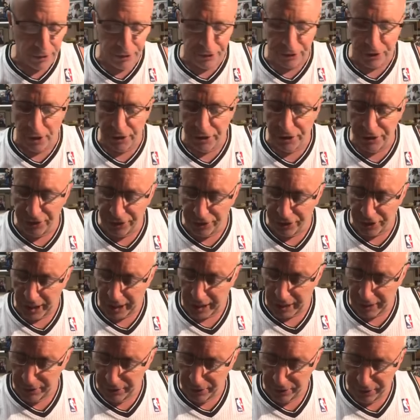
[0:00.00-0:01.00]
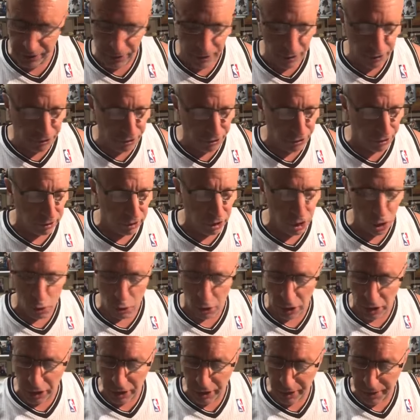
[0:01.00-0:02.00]
thirty seconds. This is
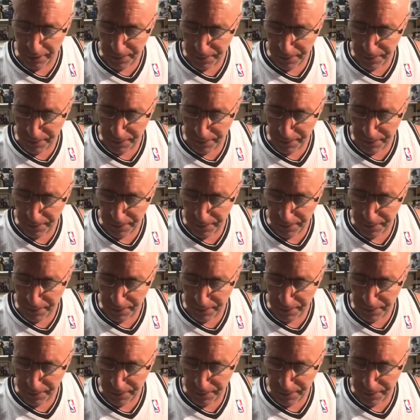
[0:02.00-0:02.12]
Luke.